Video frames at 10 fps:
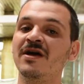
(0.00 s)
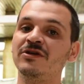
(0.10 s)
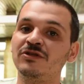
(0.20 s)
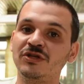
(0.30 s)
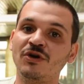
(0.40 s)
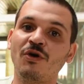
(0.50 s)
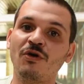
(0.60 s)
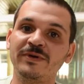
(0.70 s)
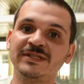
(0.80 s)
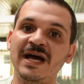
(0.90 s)
You should
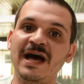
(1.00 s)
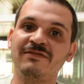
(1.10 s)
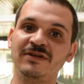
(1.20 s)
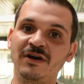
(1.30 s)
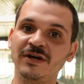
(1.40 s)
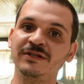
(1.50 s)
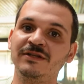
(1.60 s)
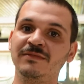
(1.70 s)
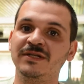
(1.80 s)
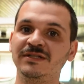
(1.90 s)
always have an
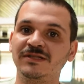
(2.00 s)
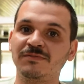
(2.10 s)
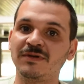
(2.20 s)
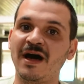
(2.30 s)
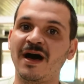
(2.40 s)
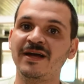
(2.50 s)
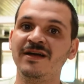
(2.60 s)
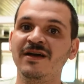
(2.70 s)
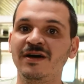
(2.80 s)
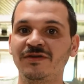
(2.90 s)
unlimited
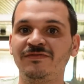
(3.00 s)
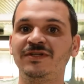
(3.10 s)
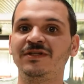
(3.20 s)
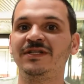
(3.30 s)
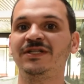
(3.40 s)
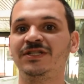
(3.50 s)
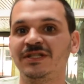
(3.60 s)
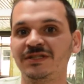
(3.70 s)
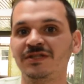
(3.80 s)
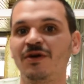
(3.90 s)
supply of
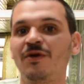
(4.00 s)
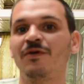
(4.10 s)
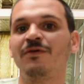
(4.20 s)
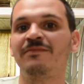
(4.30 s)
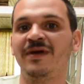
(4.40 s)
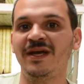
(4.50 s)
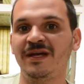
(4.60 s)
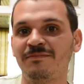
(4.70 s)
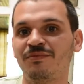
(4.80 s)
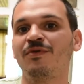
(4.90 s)
delicious,
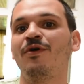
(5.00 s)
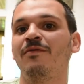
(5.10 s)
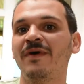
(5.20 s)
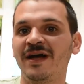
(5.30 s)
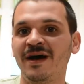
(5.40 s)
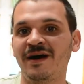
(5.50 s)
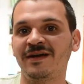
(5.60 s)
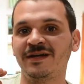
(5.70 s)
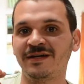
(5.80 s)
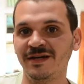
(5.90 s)
homemade, probiotic